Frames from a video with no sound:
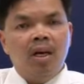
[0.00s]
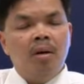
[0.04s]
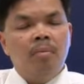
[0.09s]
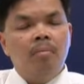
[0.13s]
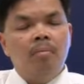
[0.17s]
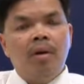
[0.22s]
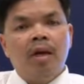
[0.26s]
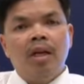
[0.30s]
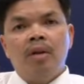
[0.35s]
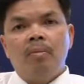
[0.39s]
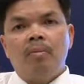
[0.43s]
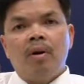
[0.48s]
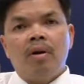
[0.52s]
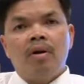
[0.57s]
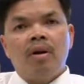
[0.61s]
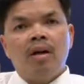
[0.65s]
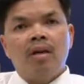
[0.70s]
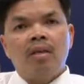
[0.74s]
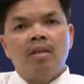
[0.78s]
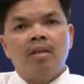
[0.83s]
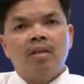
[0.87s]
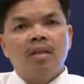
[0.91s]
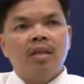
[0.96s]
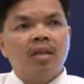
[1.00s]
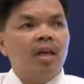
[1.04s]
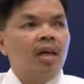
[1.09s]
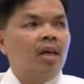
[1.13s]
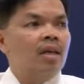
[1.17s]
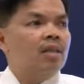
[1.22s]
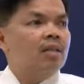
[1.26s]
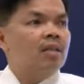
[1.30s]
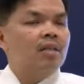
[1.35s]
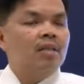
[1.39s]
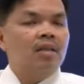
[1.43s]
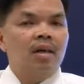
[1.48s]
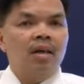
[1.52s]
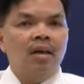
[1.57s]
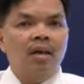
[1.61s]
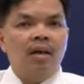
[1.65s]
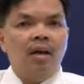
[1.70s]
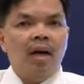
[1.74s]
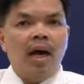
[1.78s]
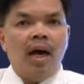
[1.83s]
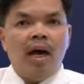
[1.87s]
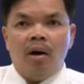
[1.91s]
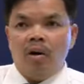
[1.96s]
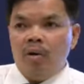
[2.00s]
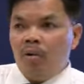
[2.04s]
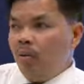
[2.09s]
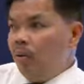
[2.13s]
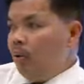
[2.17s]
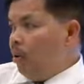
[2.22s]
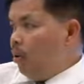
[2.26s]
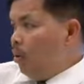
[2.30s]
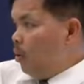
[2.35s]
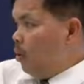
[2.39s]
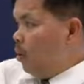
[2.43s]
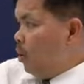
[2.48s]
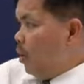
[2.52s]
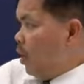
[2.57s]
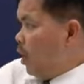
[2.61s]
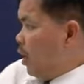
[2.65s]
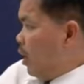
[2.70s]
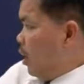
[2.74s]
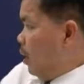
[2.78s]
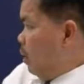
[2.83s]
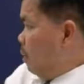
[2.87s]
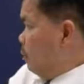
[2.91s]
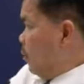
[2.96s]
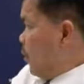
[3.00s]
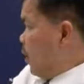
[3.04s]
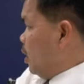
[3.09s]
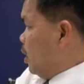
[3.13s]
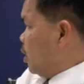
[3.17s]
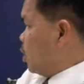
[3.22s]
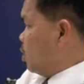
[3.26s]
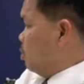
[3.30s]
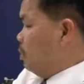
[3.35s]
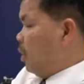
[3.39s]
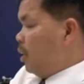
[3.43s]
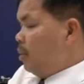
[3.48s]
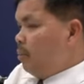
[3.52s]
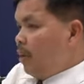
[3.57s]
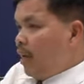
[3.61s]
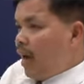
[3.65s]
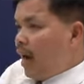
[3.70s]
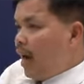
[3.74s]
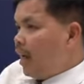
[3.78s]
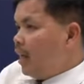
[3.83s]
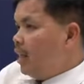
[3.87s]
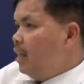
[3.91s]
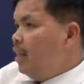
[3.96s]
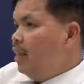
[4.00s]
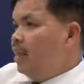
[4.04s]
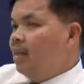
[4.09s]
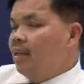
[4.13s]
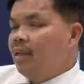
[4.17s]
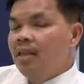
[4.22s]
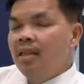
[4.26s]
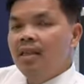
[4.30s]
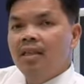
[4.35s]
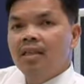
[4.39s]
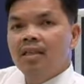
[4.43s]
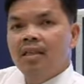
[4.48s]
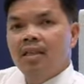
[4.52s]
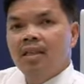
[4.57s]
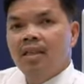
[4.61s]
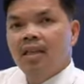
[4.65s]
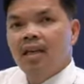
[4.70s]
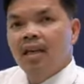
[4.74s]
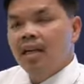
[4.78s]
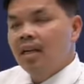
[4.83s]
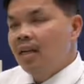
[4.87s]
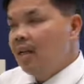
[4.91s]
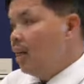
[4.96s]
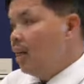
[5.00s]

Many products, such as uh, our um, instrument behind here, is the uh,